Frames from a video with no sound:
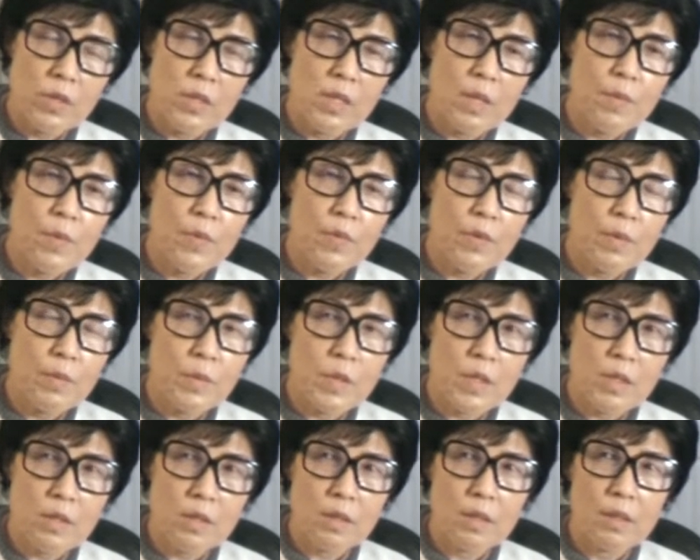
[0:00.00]
Some of them
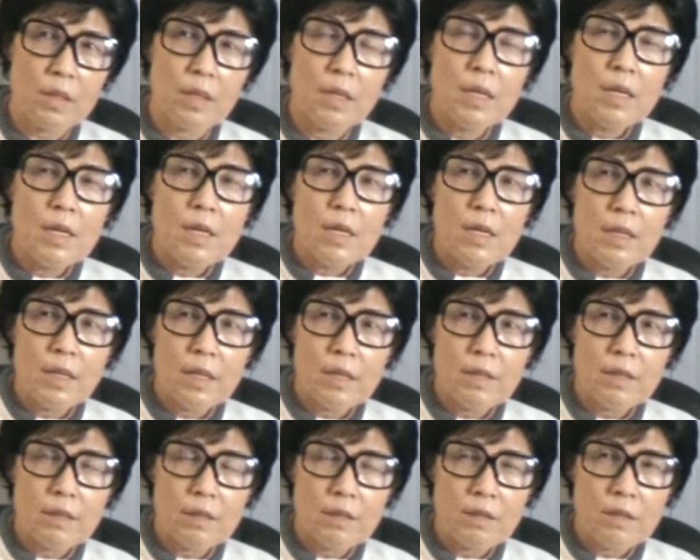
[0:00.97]
just
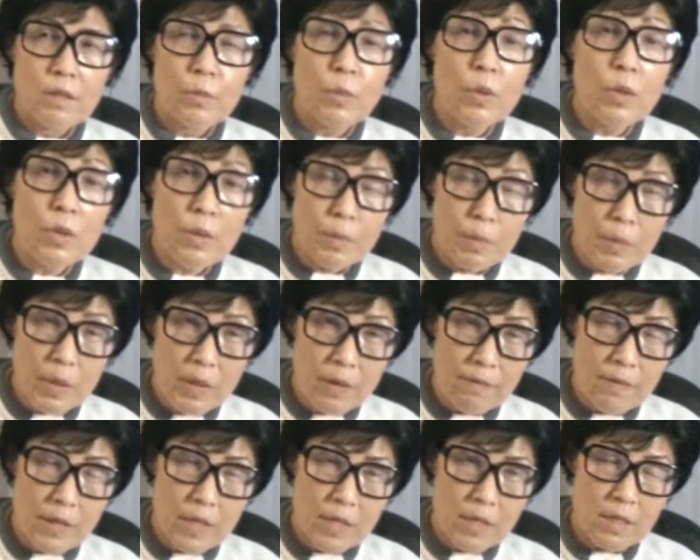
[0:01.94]
like the
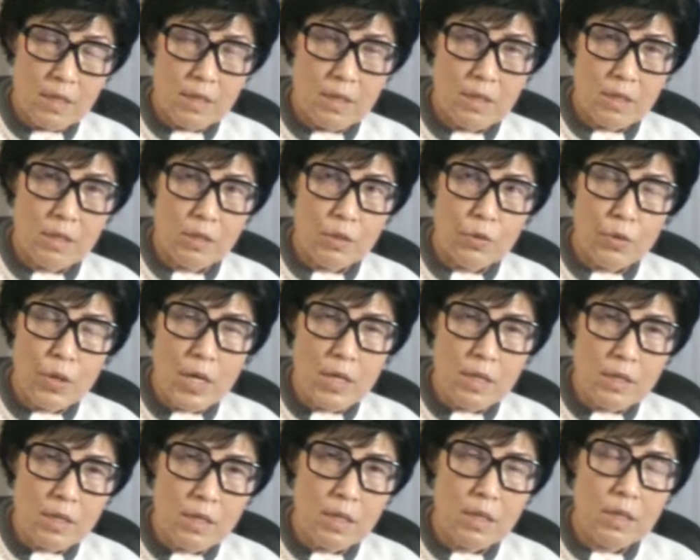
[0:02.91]
pivot, just
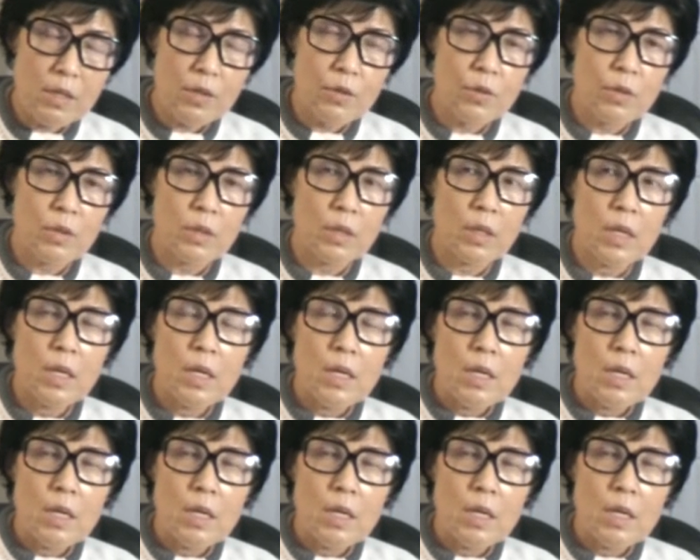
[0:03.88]
grounding, or